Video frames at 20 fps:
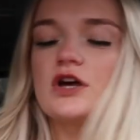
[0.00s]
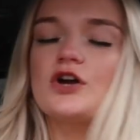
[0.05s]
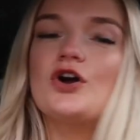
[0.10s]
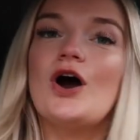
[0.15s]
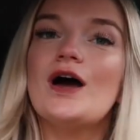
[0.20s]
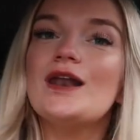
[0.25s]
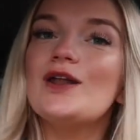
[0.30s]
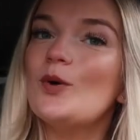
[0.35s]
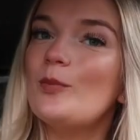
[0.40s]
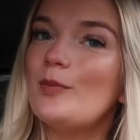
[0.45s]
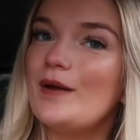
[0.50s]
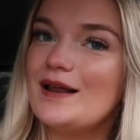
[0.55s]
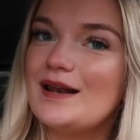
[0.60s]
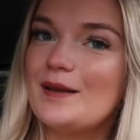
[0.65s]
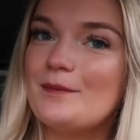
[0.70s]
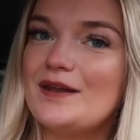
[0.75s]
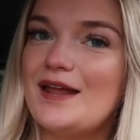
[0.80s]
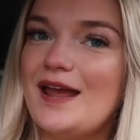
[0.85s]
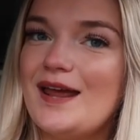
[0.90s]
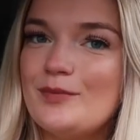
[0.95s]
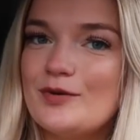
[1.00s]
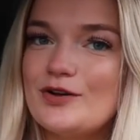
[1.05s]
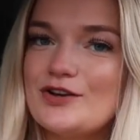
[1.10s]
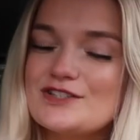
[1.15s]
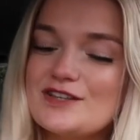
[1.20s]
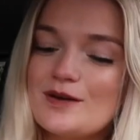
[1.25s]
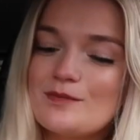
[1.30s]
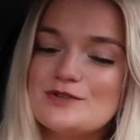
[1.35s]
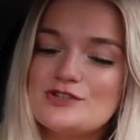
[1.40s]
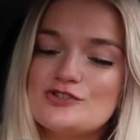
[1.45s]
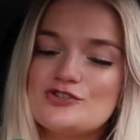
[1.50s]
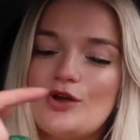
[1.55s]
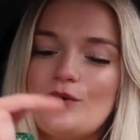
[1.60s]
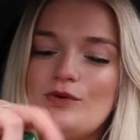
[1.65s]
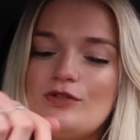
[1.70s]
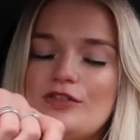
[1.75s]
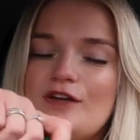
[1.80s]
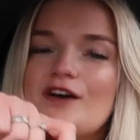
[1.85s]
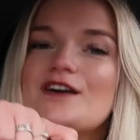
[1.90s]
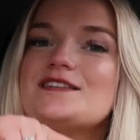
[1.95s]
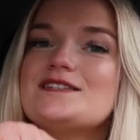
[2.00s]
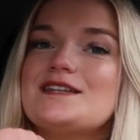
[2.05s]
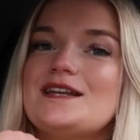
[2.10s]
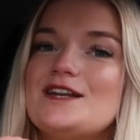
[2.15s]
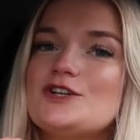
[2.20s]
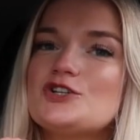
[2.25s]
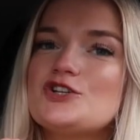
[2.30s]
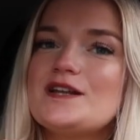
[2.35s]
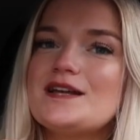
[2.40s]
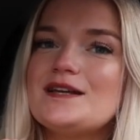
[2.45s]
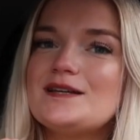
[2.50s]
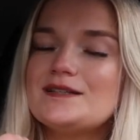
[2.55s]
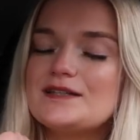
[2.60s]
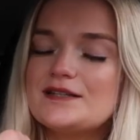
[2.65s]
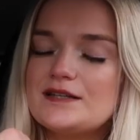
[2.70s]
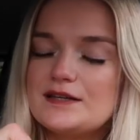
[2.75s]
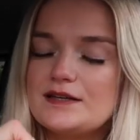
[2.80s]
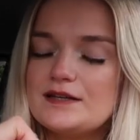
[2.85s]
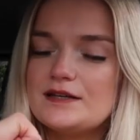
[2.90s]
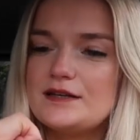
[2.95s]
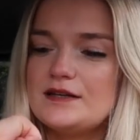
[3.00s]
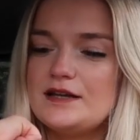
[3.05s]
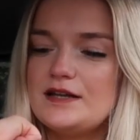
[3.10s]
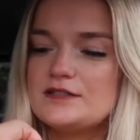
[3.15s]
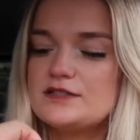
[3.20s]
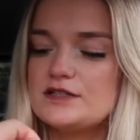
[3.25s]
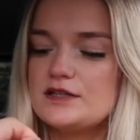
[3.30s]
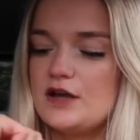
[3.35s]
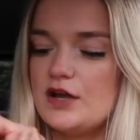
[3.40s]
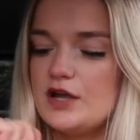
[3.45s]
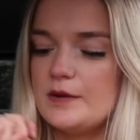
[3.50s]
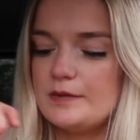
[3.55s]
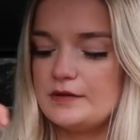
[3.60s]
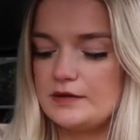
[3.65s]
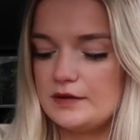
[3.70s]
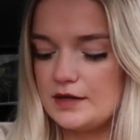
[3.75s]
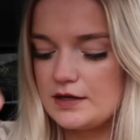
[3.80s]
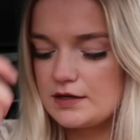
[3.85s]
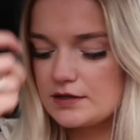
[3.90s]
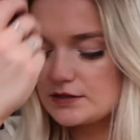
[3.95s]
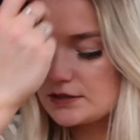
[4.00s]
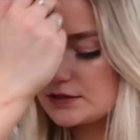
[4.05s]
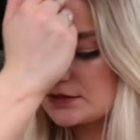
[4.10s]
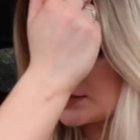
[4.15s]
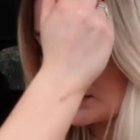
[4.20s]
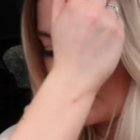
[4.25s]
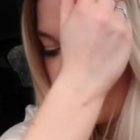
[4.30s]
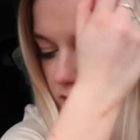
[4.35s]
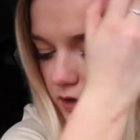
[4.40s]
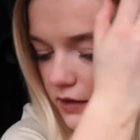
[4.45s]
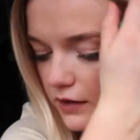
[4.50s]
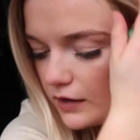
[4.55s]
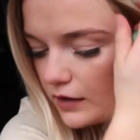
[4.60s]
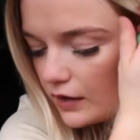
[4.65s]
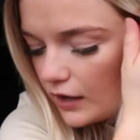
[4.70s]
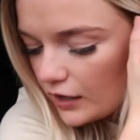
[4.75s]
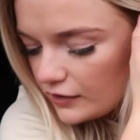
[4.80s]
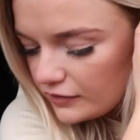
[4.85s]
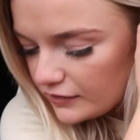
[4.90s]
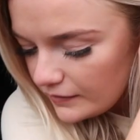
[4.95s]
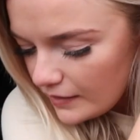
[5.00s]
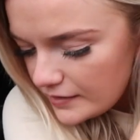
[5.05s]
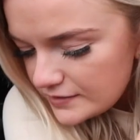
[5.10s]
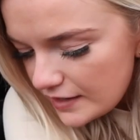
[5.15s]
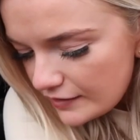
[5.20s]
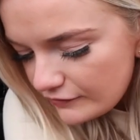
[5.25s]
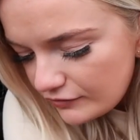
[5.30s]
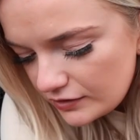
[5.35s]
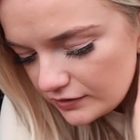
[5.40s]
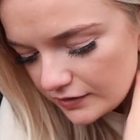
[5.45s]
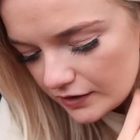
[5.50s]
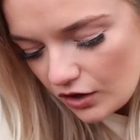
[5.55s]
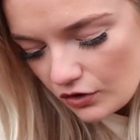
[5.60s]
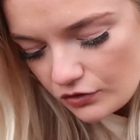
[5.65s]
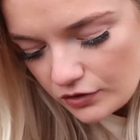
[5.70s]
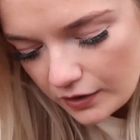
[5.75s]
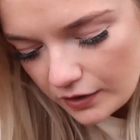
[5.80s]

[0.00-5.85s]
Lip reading: So I got a little pink lemonade because I'm so thirsty, literally. I need to open this. I think that's everything. Oh